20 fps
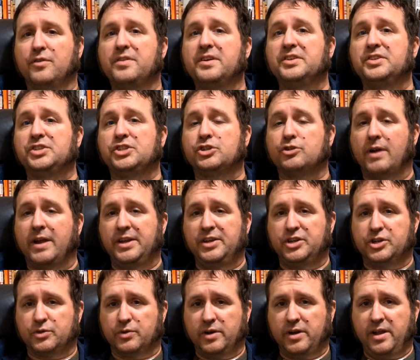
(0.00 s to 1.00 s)
For this trade
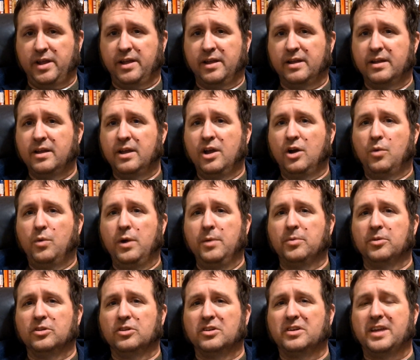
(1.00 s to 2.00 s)
tree, we
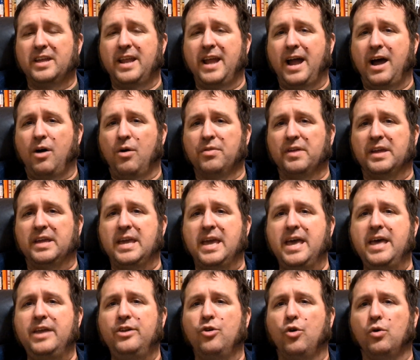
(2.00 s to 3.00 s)
will look at how the
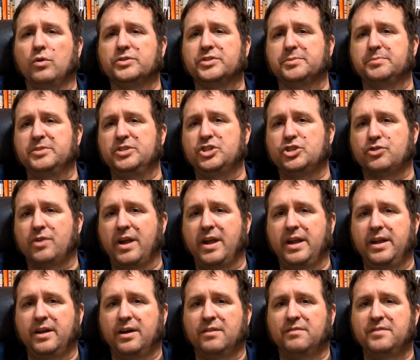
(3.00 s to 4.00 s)
Ken Holtzman
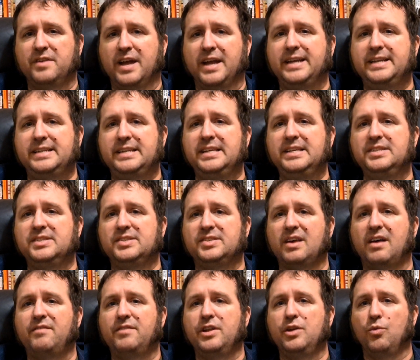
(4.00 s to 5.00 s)
trade of
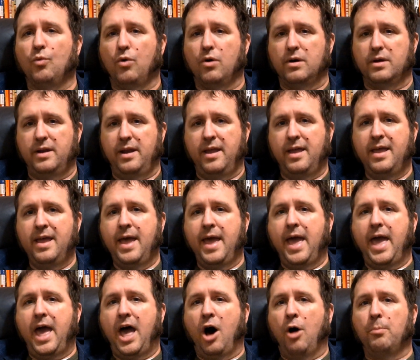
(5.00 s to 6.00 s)
1971
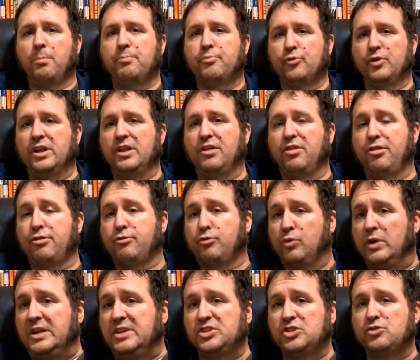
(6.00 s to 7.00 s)
helped bring
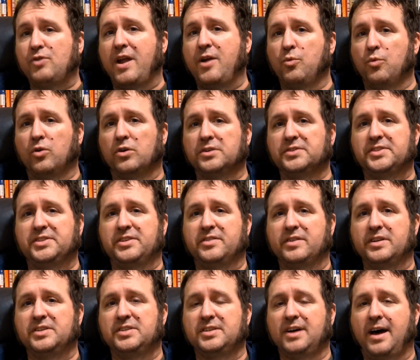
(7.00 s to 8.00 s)
3 straight World
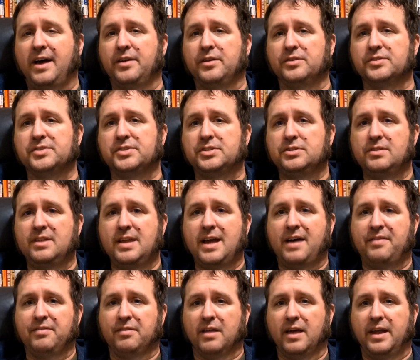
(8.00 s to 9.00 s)
Series titles to the
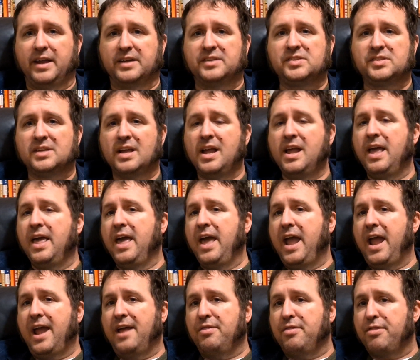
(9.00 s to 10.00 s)
Athletics
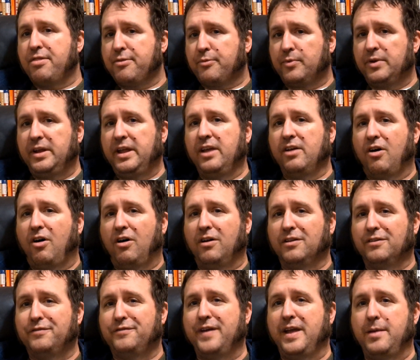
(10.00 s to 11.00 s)
and 3
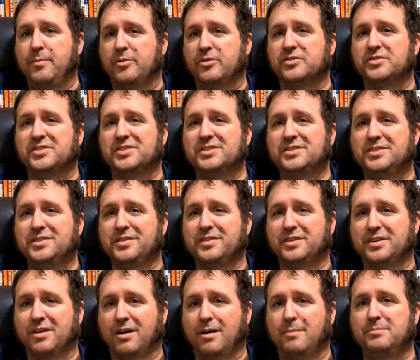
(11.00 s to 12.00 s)
Hall of Famers to
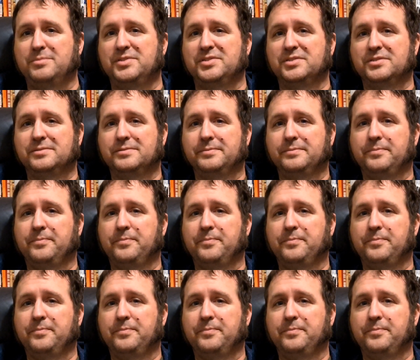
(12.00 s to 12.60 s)
the Cubs.